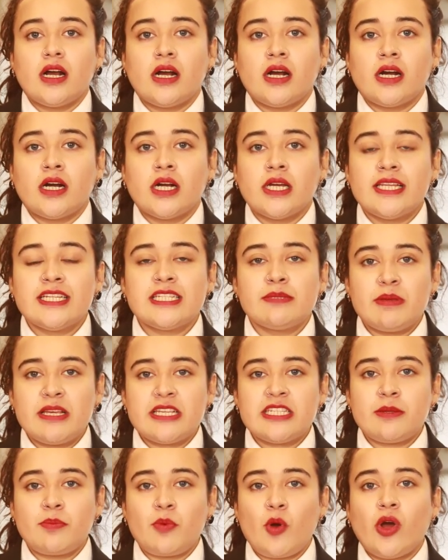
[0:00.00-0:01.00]
Uh, it is
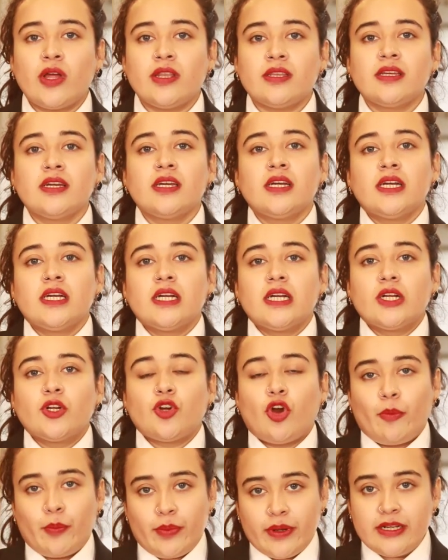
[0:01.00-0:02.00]
based upon
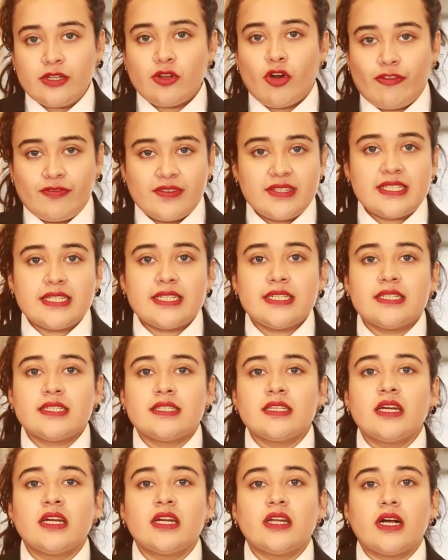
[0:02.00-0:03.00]
corporate
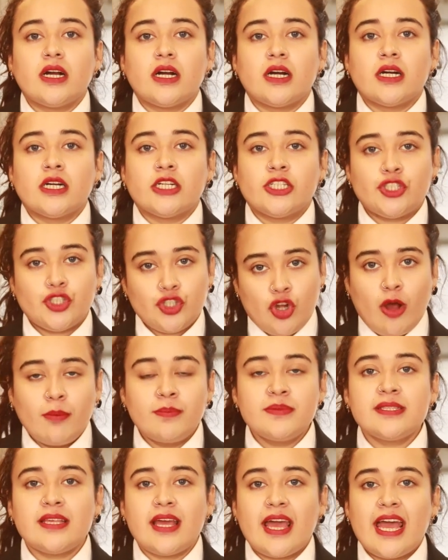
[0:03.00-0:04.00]
offices, uh,
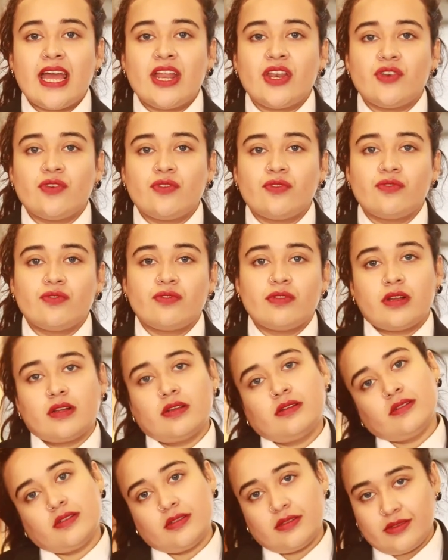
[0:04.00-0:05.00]
shops and
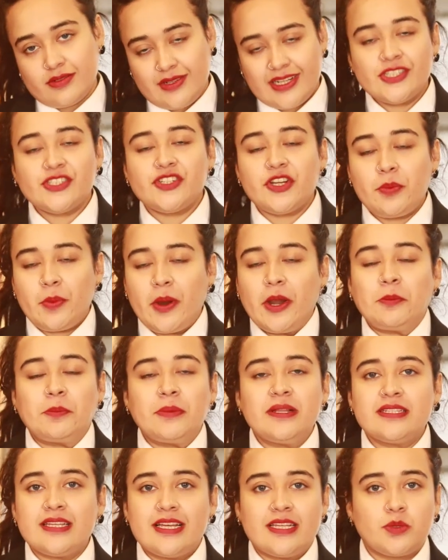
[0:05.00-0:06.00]
luxury
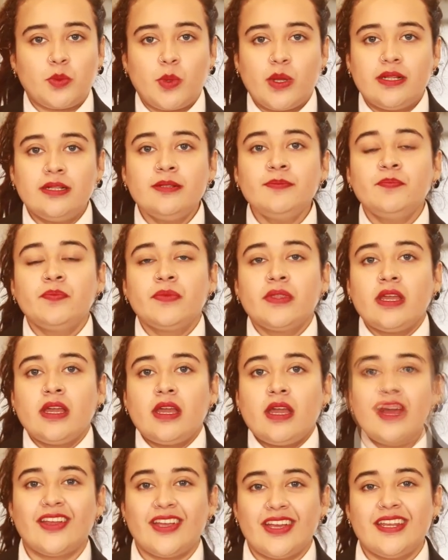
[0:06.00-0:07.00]
apartments as well.
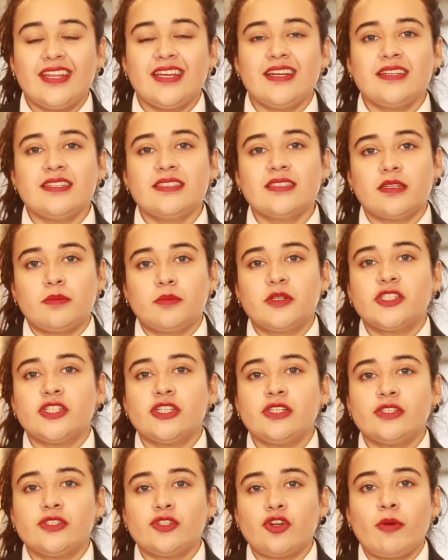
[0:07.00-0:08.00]
Arcadia's
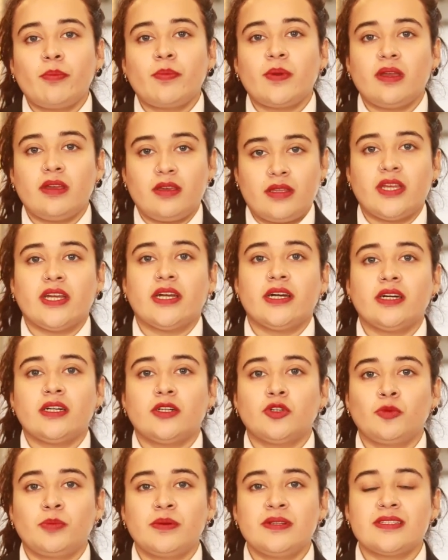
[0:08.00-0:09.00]
commercial shop
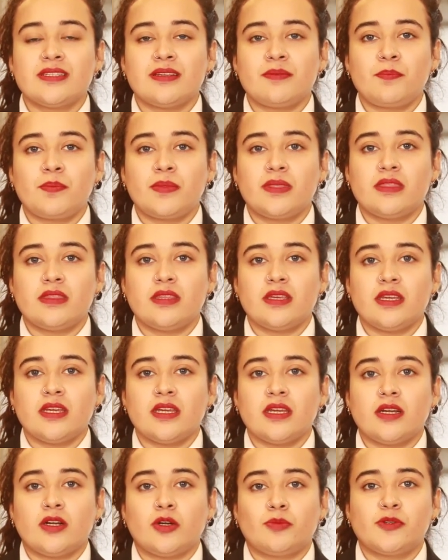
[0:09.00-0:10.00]
area opens up
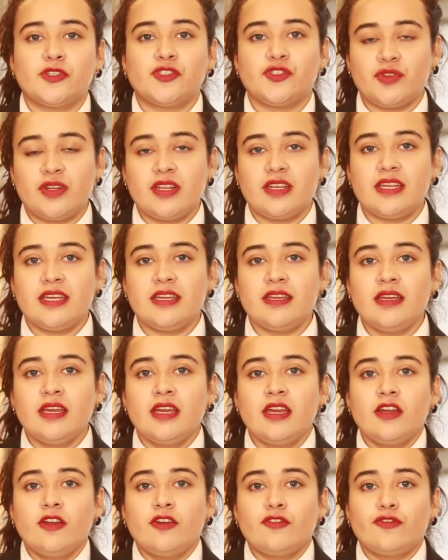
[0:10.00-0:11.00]
the opportunity
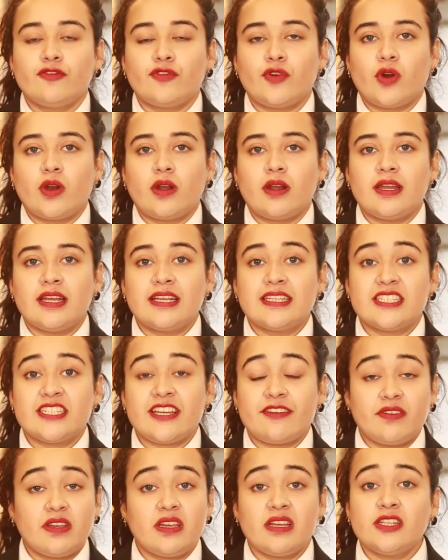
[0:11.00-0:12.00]
for
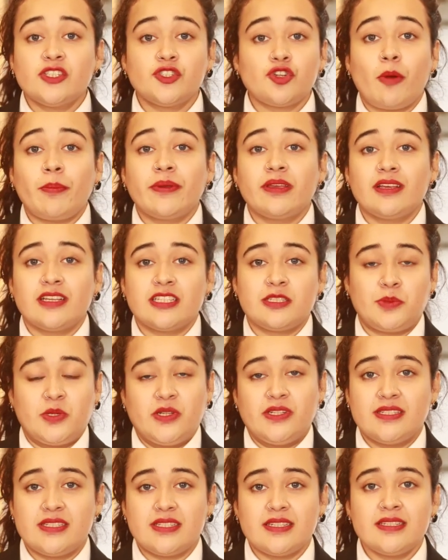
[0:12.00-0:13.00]
extravagant shopping
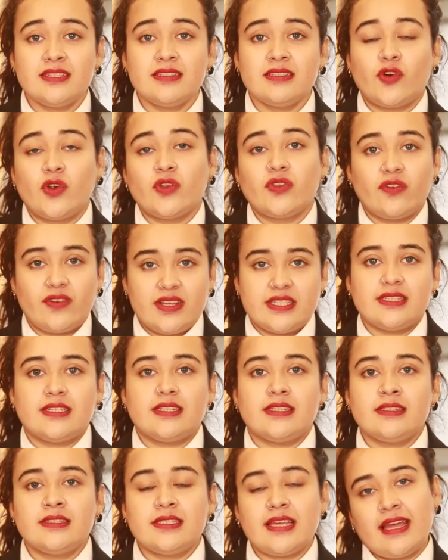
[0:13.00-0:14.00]
experiences for the
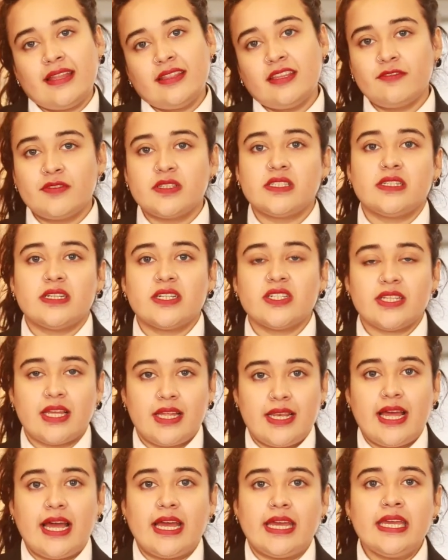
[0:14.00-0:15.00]
residents and the visitors
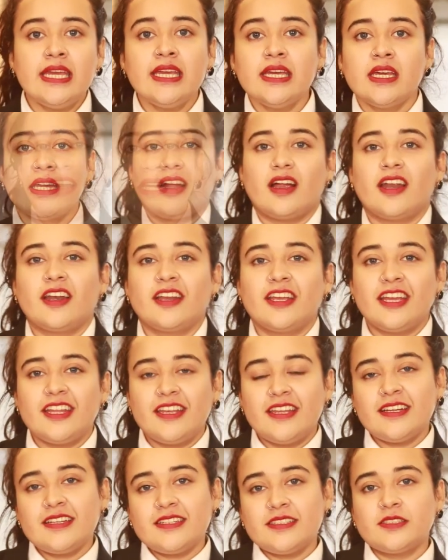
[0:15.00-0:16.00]
alike.
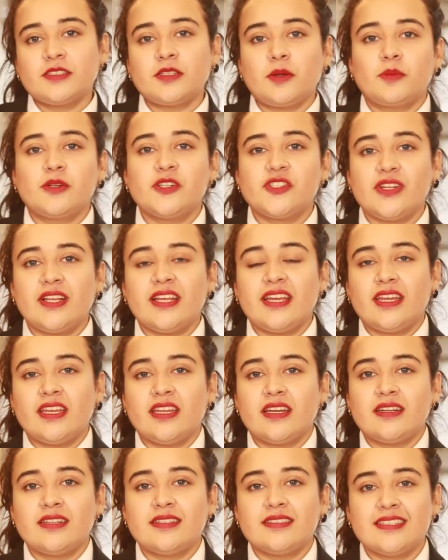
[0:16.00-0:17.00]
Arcadia's commercial
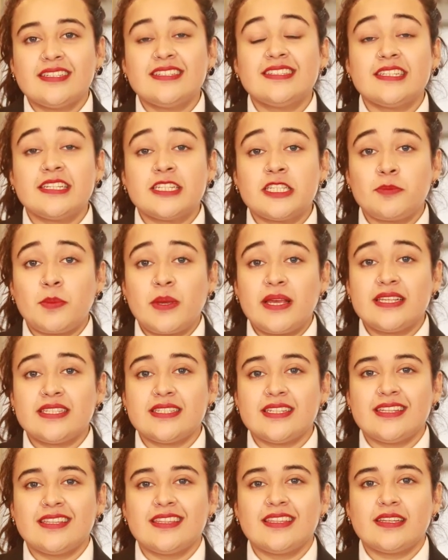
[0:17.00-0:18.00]
area, since it's
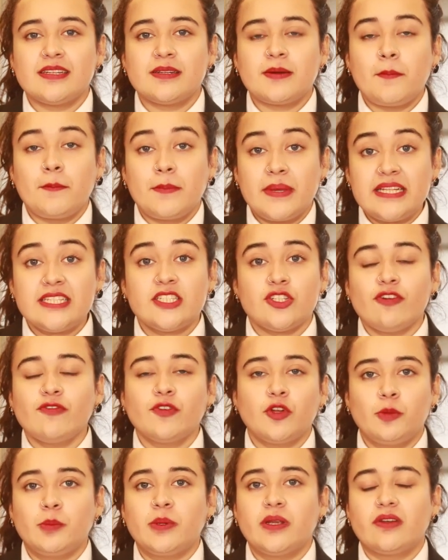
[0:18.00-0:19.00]
based in the midst
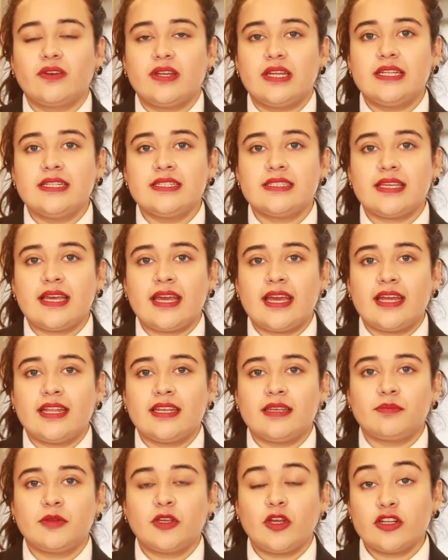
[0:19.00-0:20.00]
of Gulberg Greens
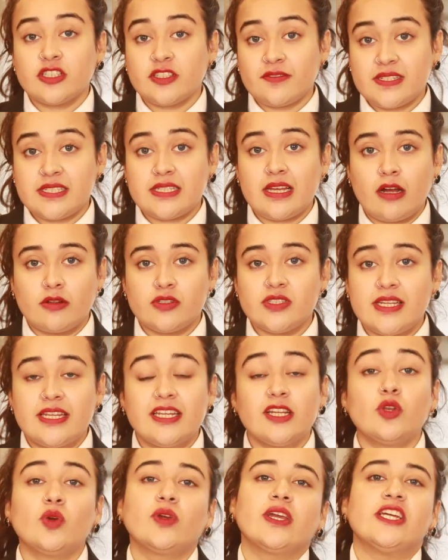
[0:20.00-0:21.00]
and because of its
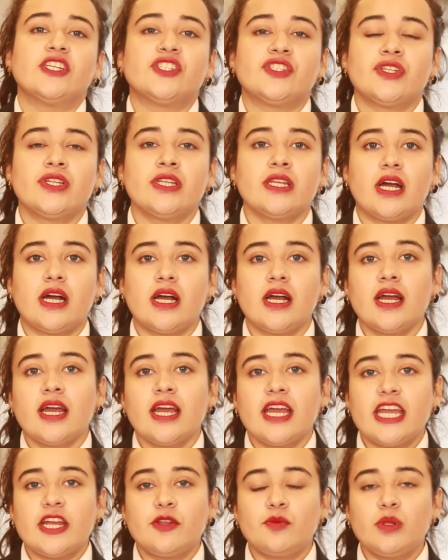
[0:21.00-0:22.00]
outstanding location,
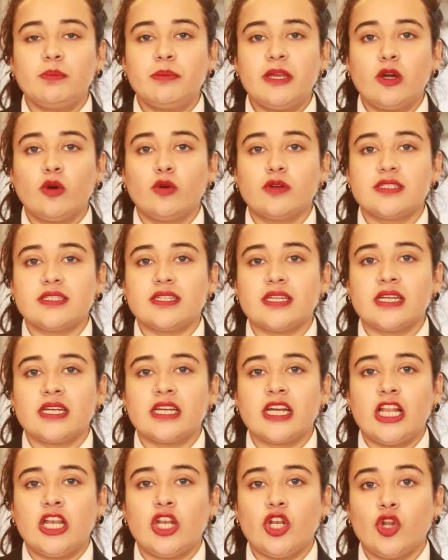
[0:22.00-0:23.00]
it will be
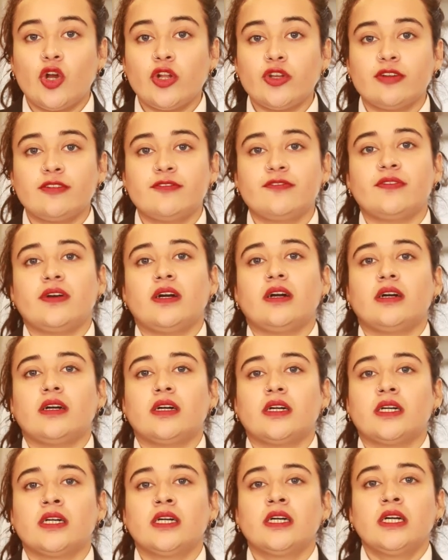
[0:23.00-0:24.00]
hosting a lot of
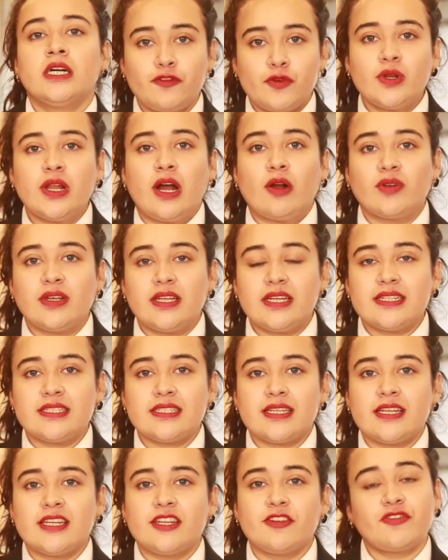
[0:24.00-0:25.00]
uh, food
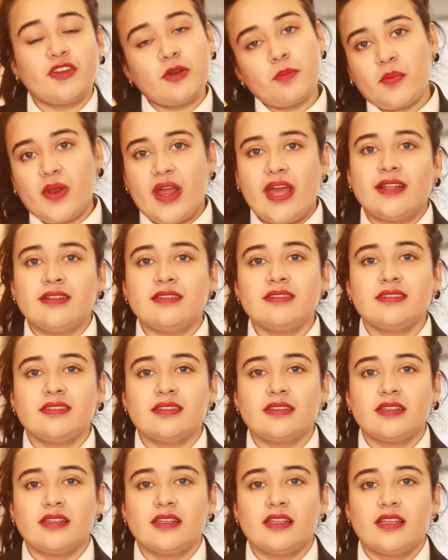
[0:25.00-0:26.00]
outlets and different brands